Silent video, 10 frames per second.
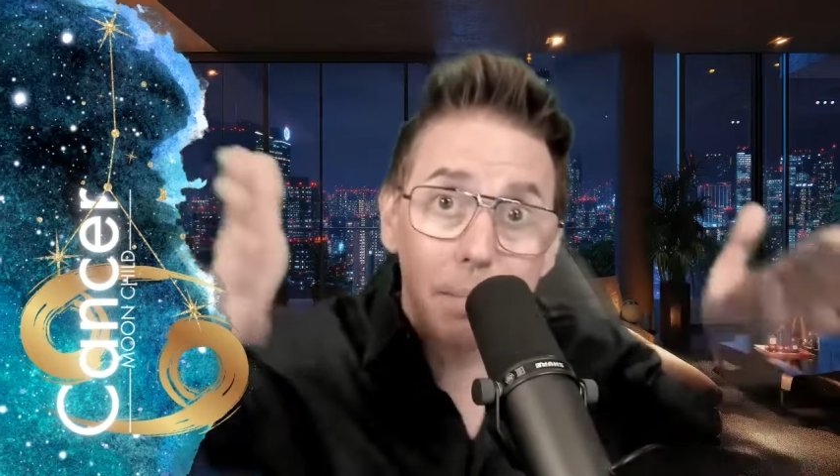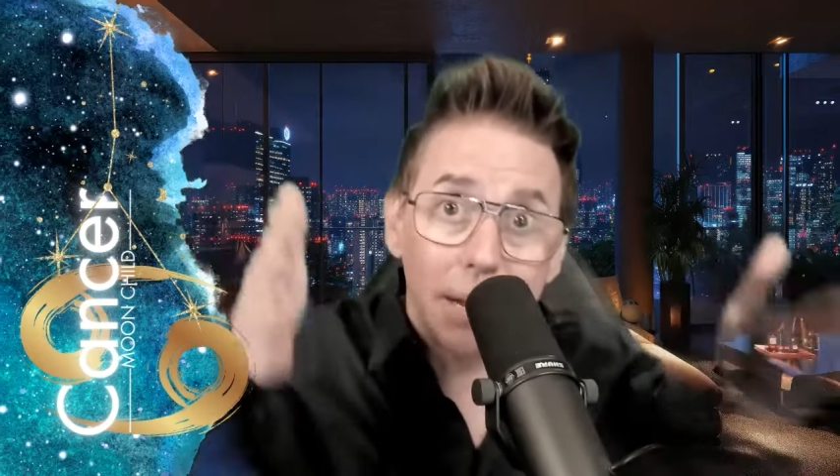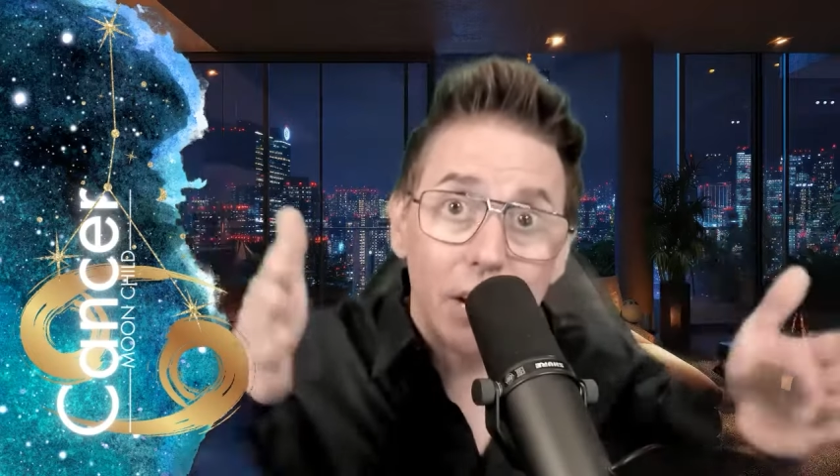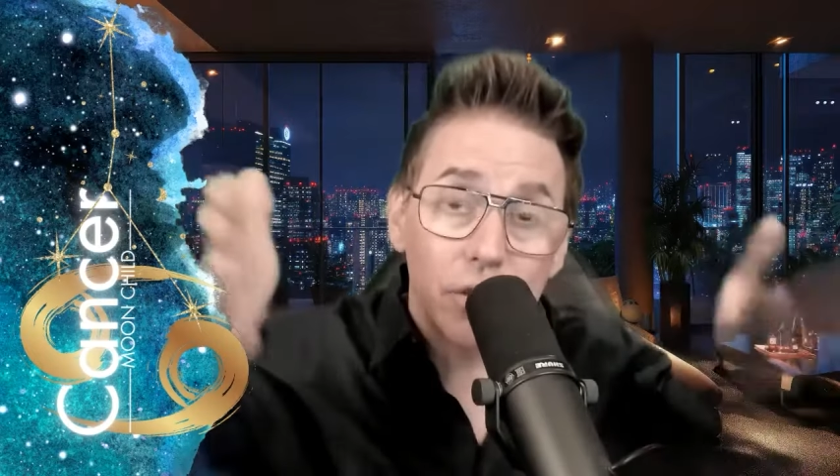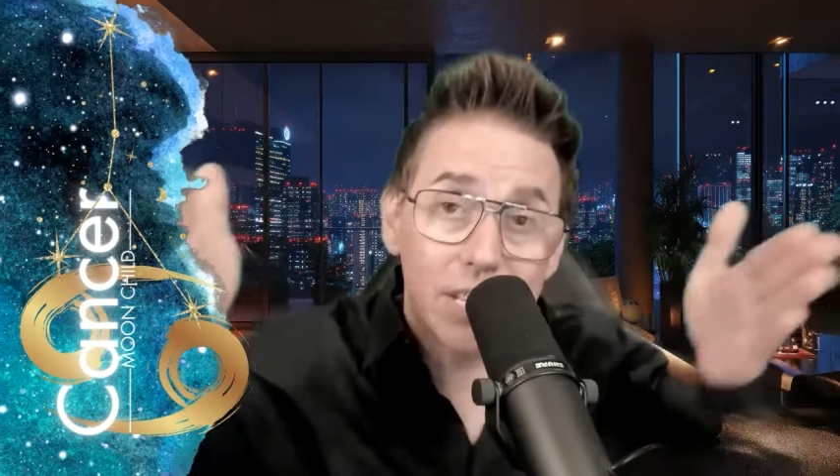and
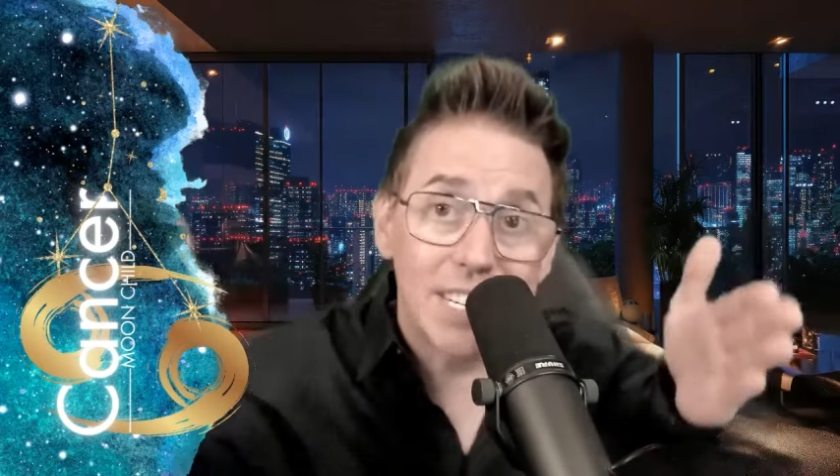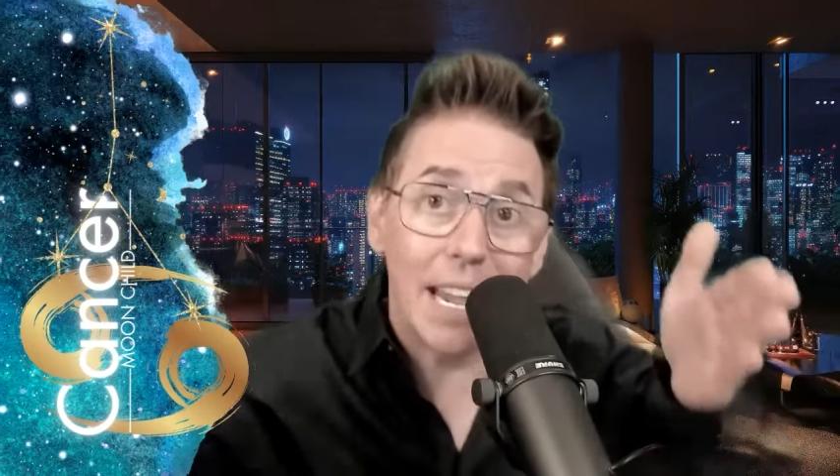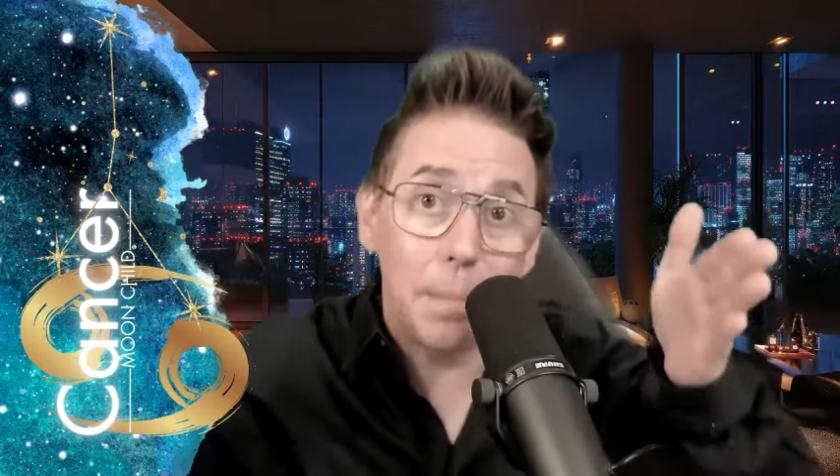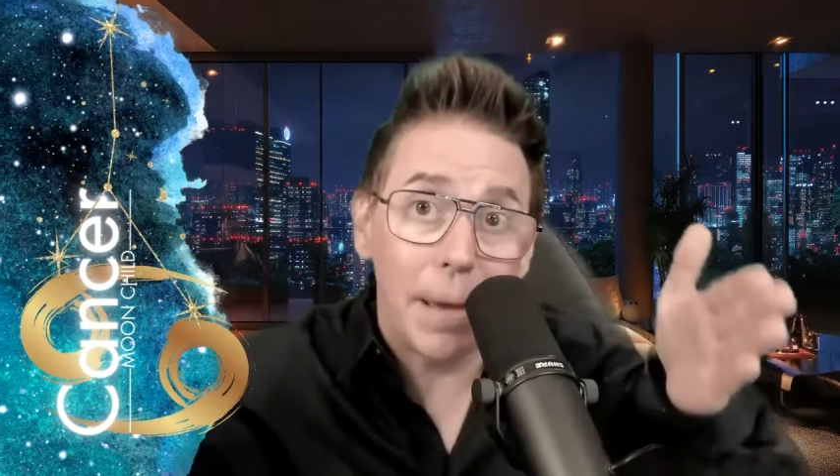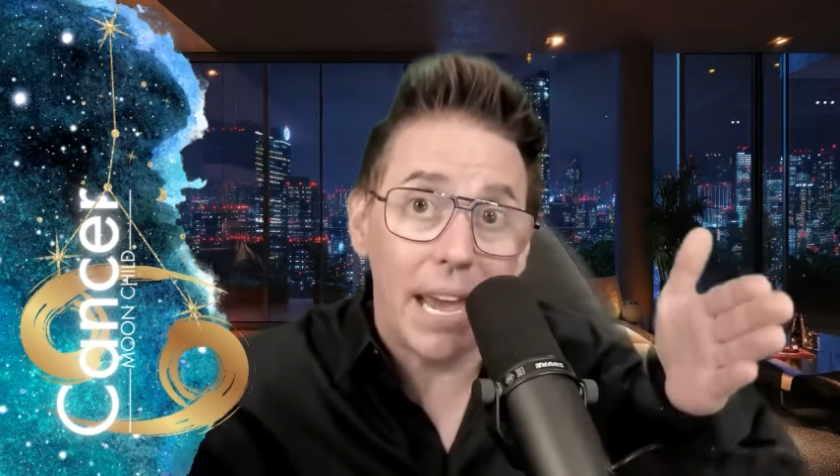money on the
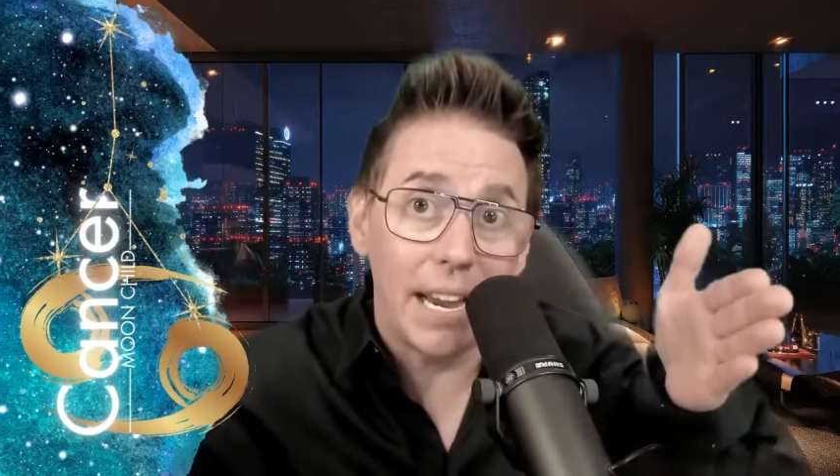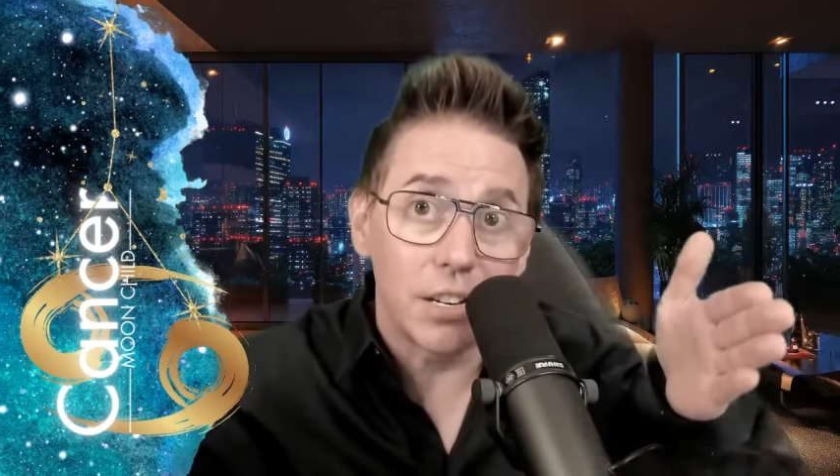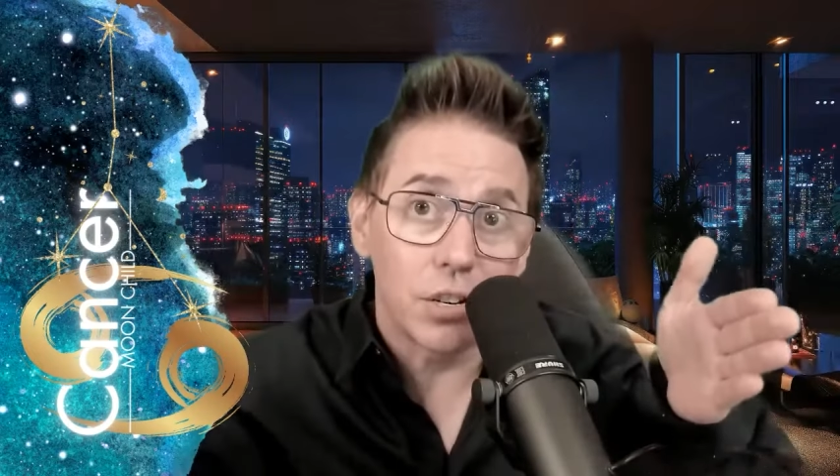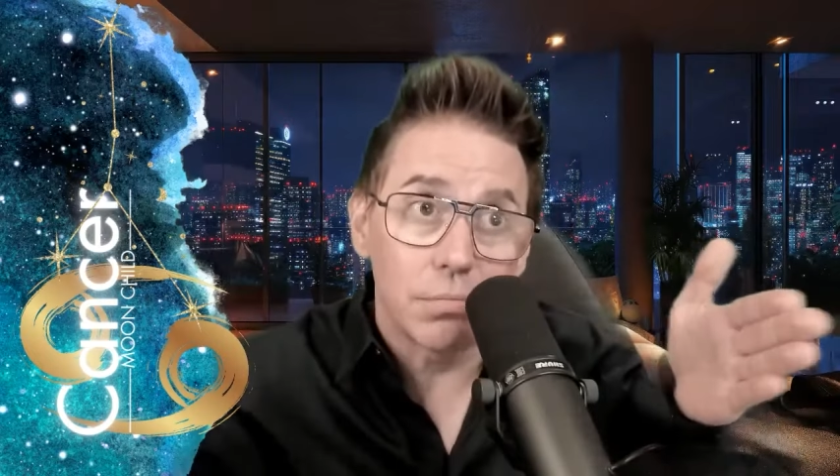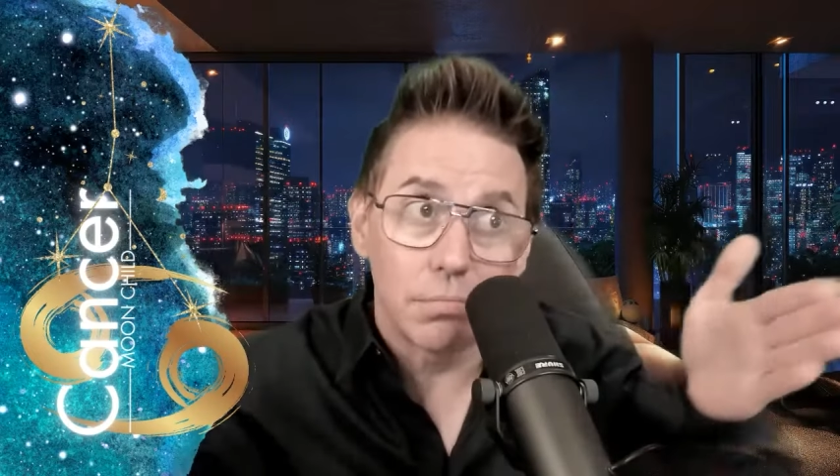same
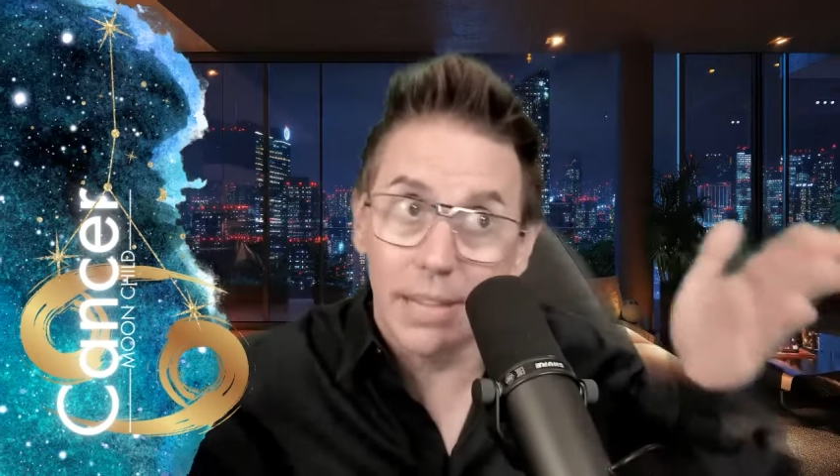page.